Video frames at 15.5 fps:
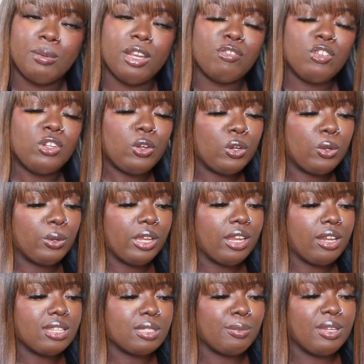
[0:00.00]
And if you don't know what
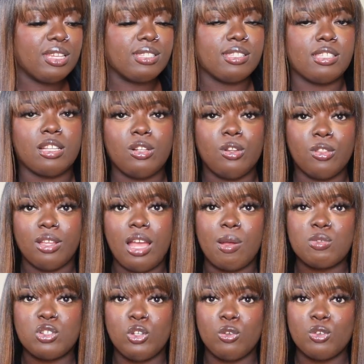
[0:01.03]
hedonism is, it's a clothing
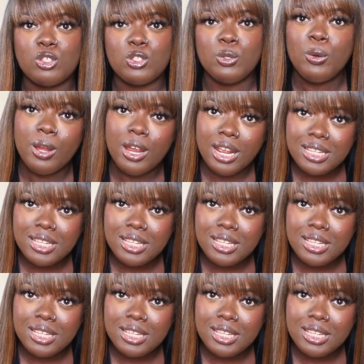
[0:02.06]
optional resort.